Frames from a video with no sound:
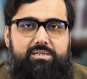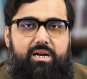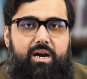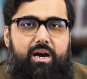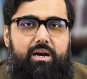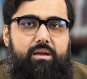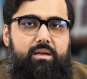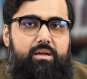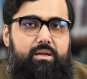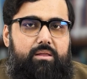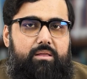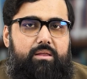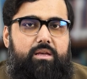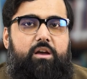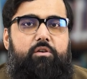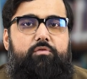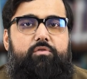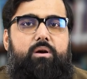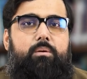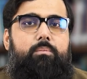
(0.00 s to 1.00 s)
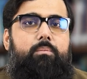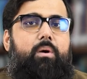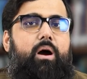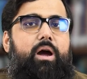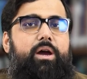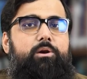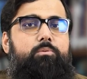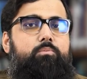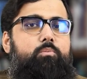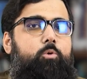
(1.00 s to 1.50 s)
SAT they have
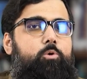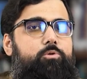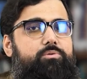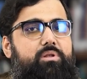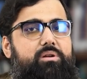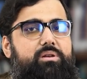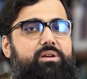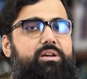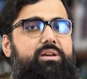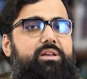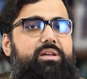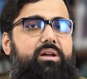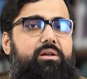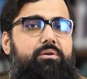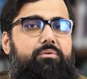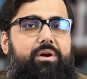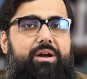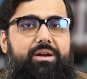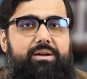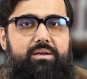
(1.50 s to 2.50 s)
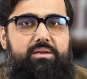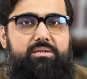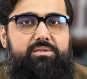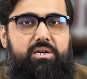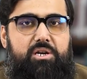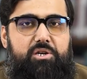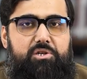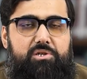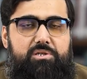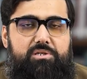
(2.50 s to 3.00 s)
combined both the reading and writing
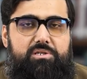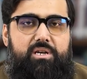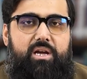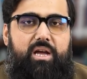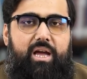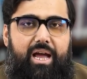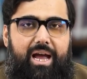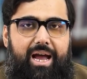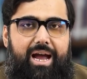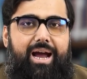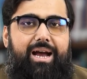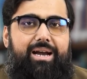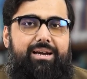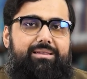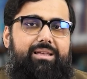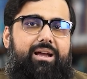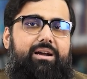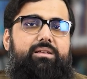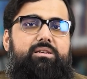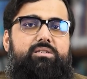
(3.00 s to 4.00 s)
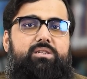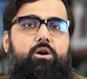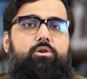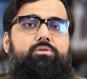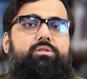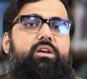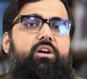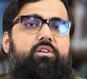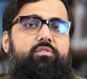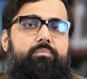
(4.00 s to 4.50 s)
sections, and that is how
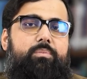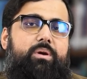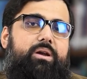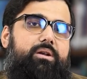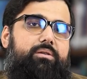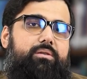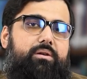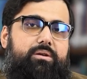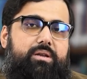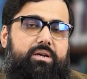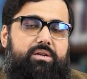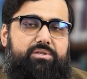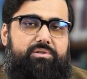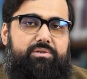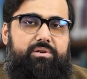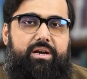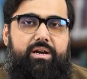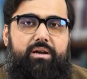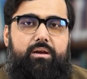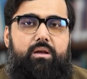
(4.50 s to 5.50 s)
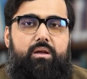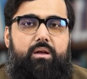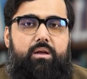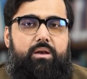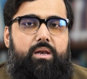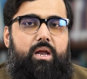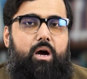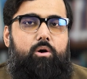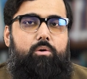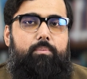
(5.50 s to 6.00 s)
they have made the test,
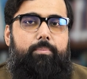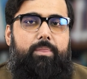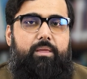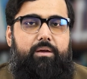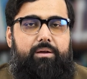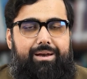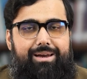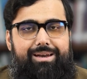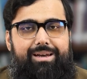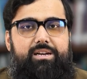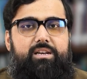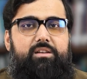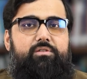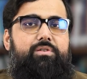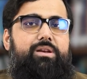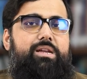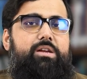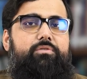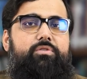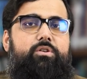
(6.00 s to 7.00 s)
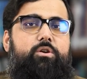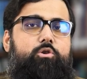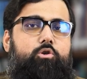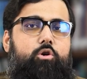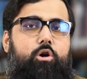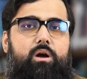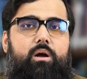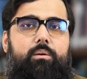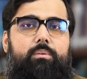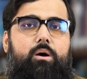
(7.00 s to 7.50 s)
right? Now relatively, if you
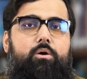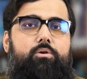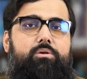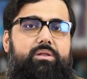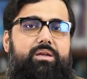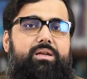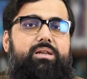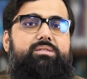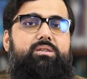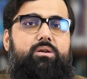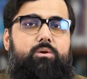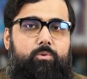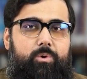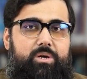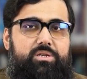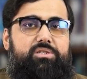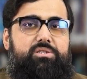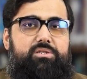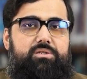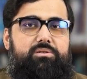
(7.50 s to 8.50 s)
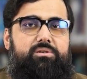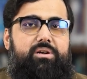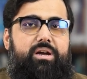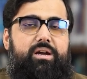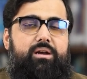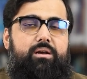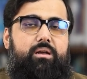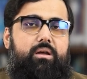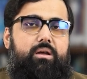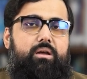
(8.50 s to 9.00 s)
talk about, there is a question,
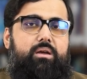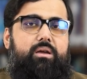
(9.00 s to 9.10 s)
right,